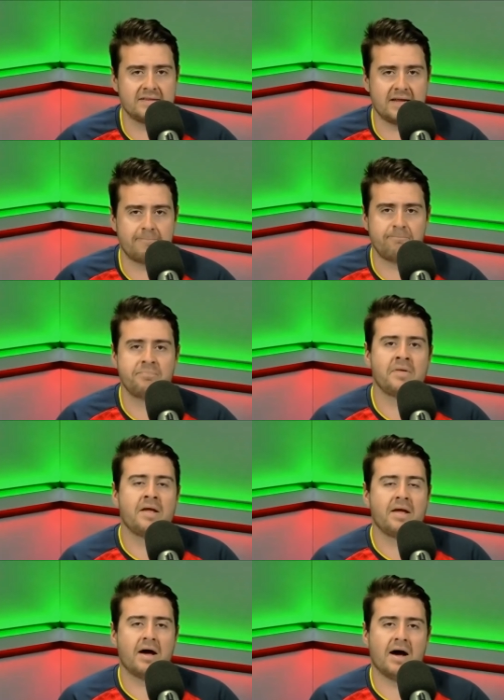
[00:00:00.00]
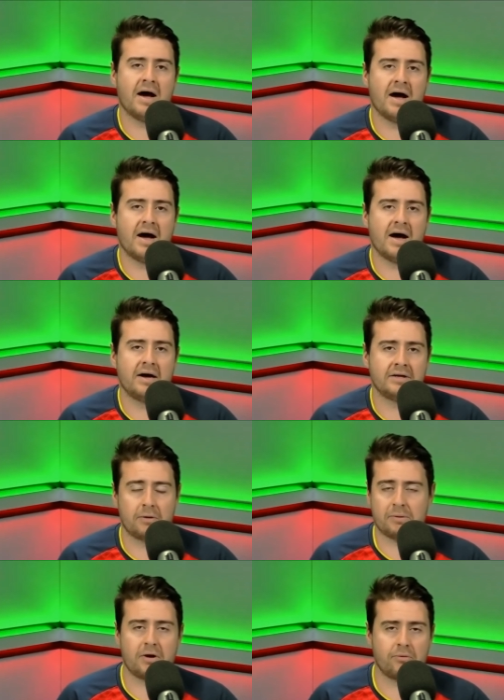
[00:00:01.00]
and then uh, you
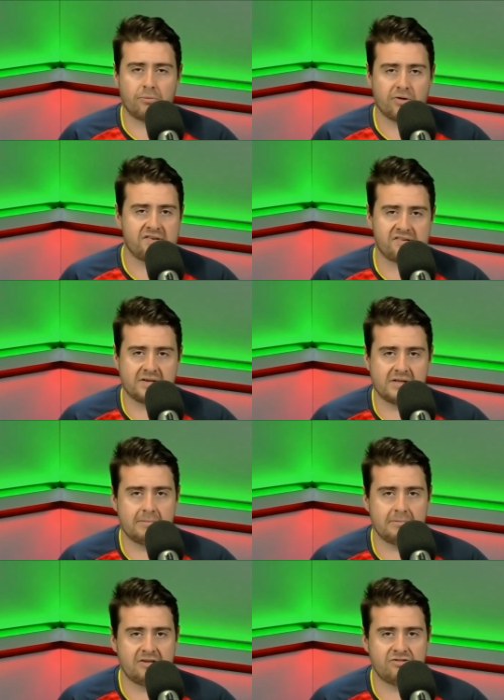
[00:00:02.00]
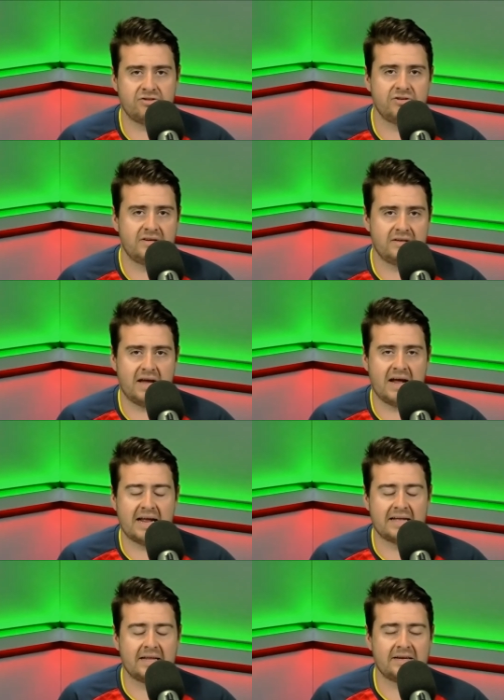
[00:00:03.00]
know, we know Ross is a club legend
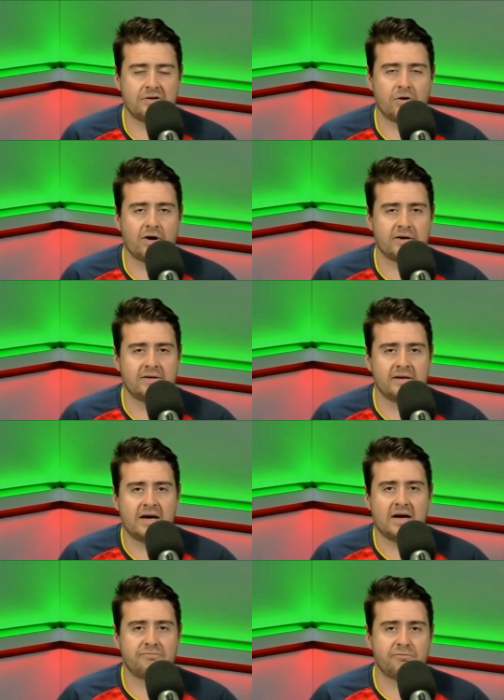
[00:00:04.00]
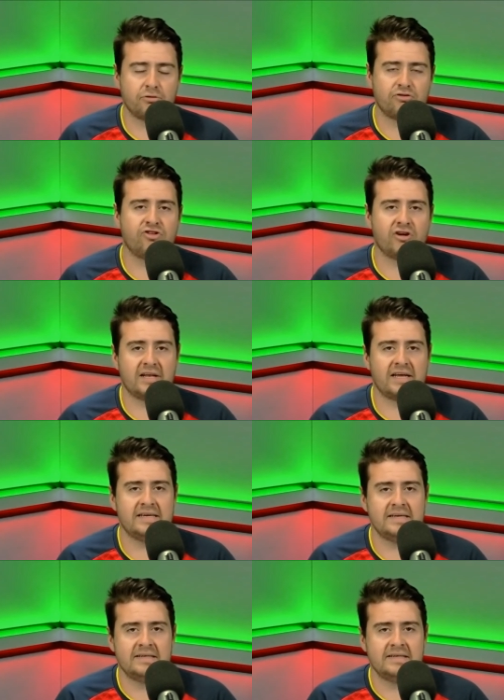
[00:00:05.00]
at Adelaide United.
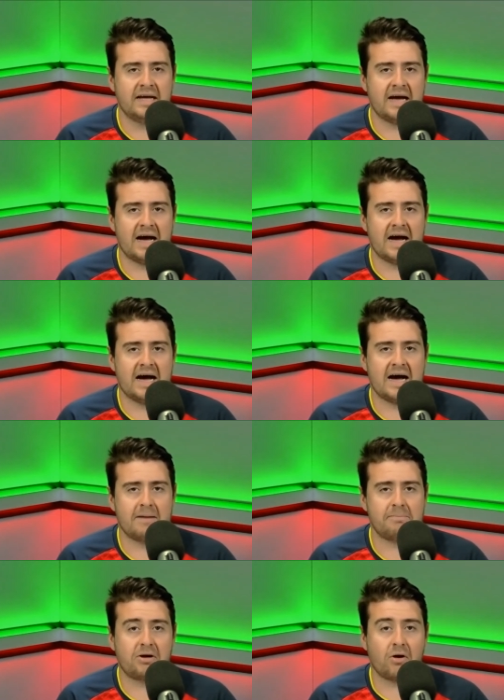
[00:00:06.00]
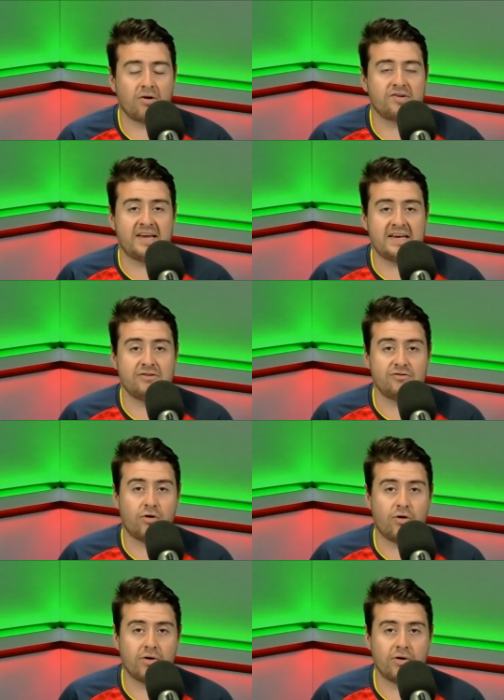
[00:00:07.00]
Unfortunately, uh, because he and
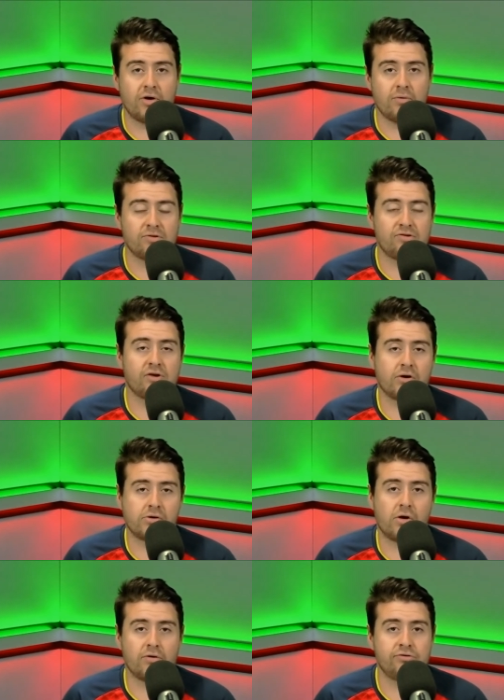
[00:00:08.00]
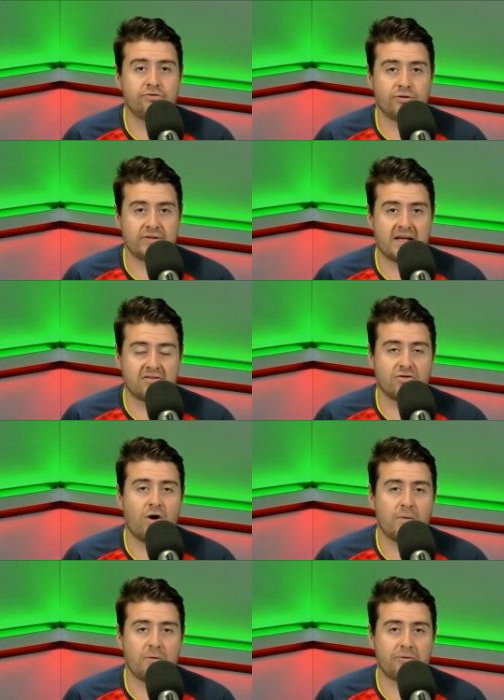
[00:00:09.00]
John were so close during that
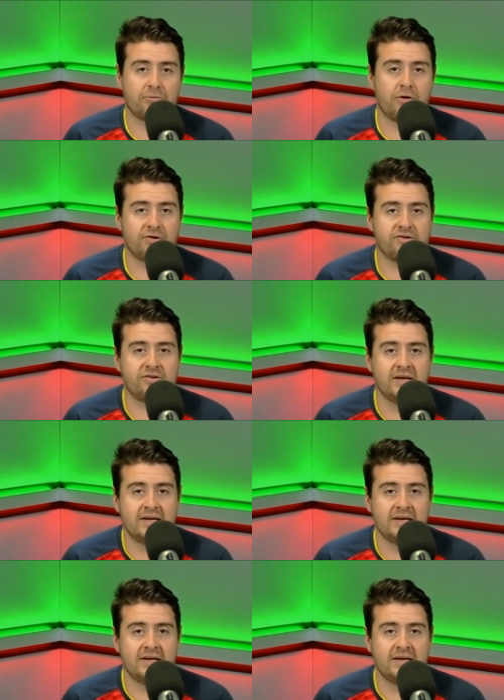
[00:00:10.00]
time where Ross